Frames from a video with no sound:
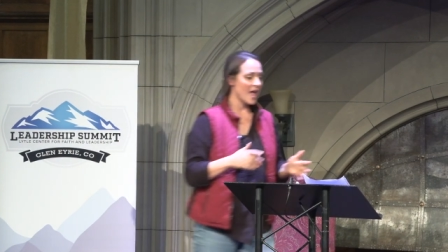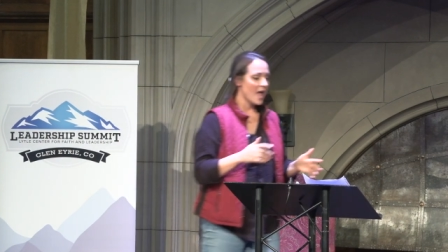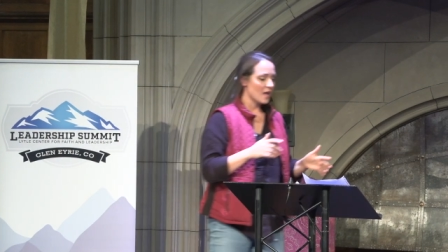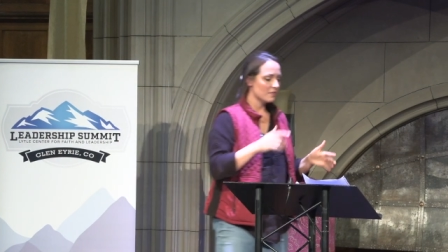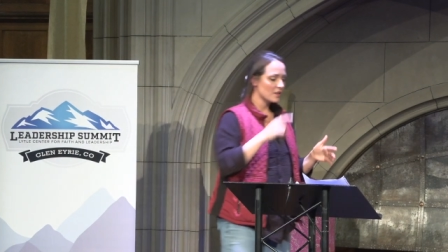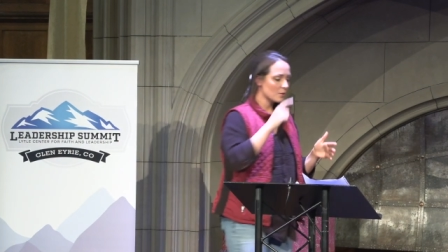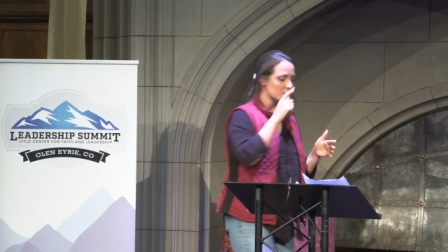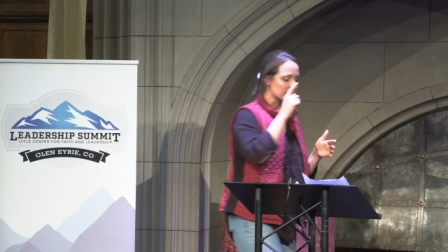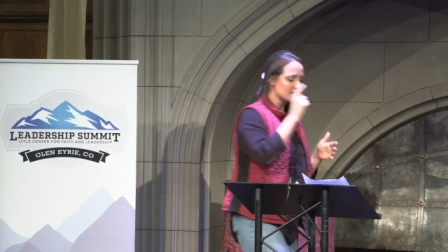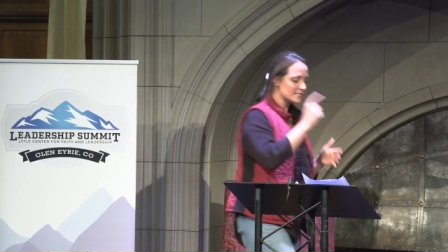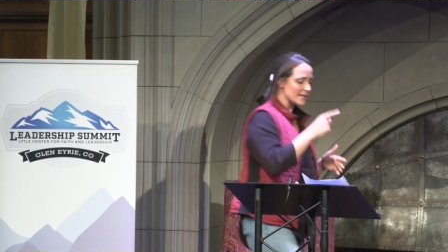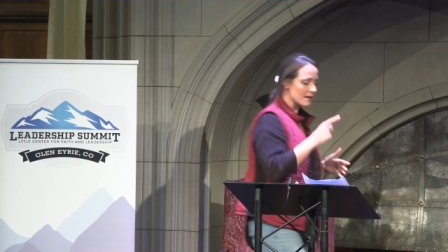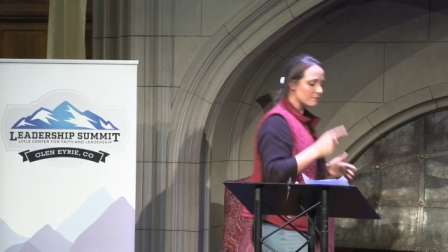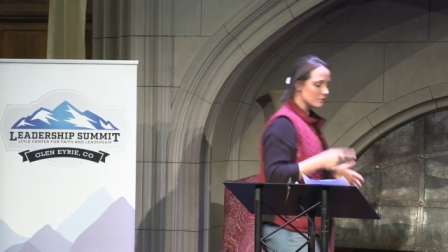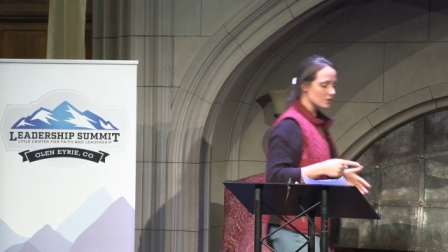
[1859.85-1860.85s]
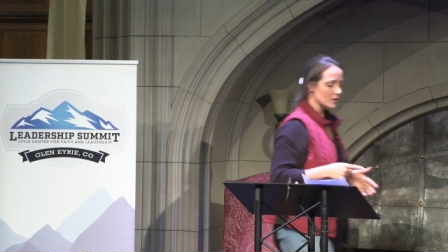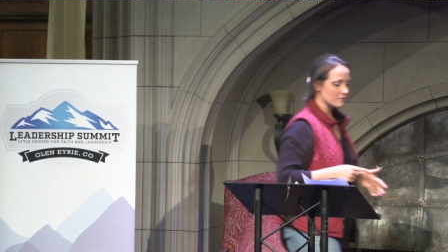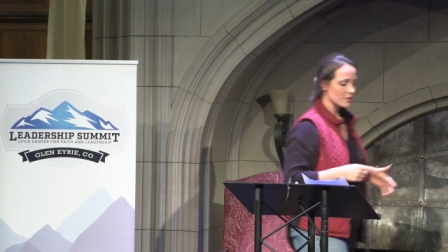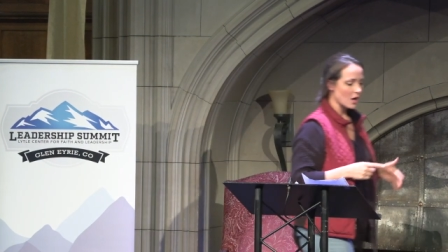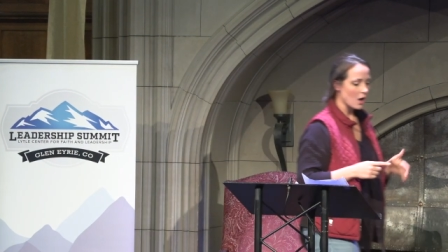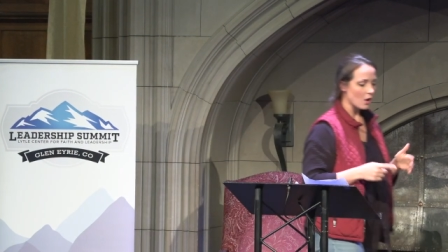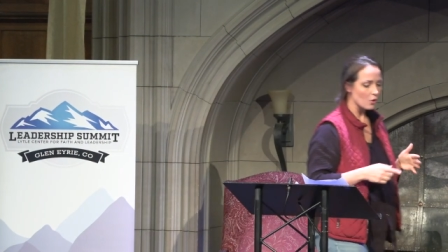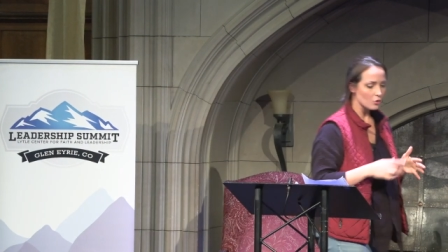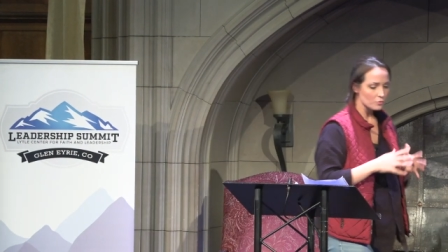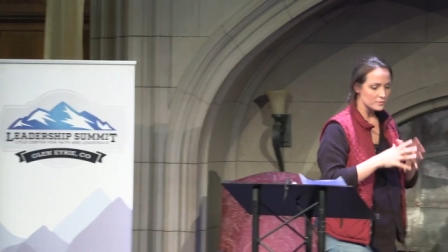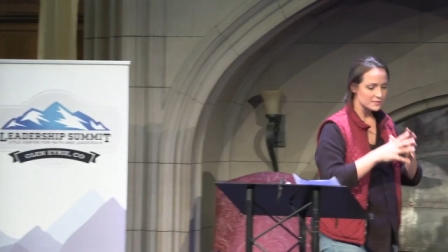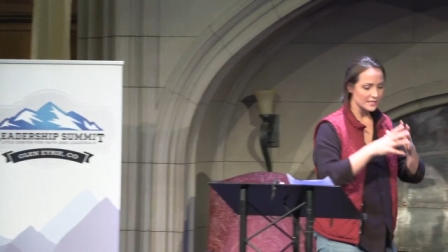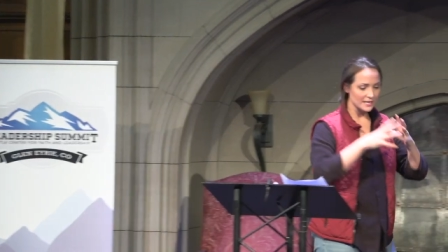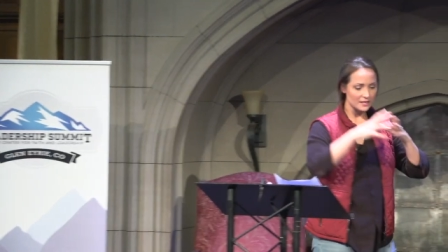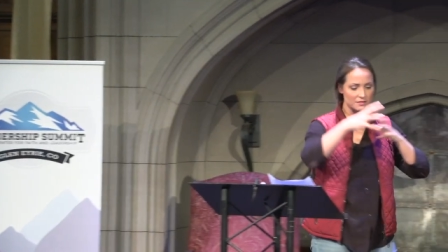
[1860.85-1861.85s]
And there were several of the
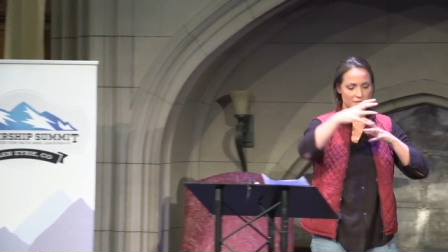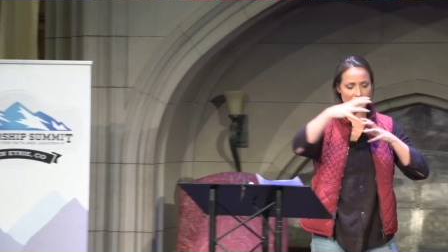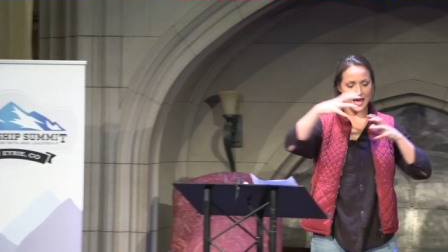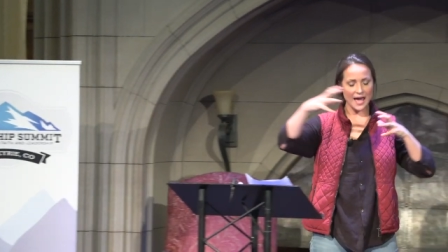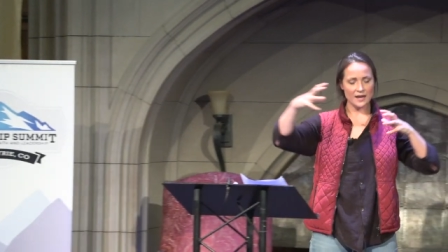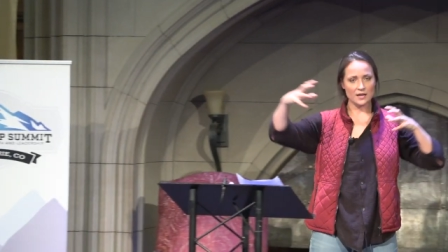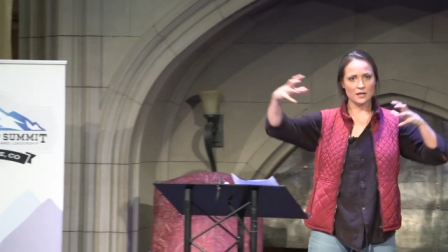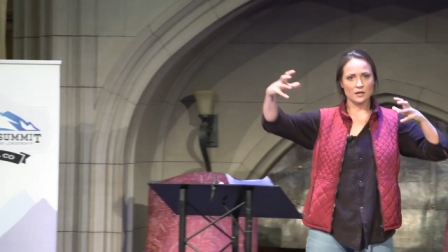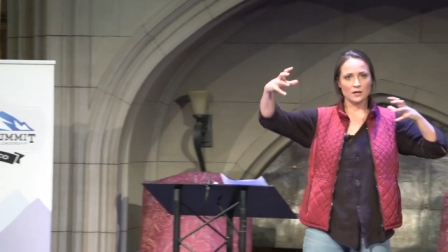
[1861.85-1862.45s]
homes in that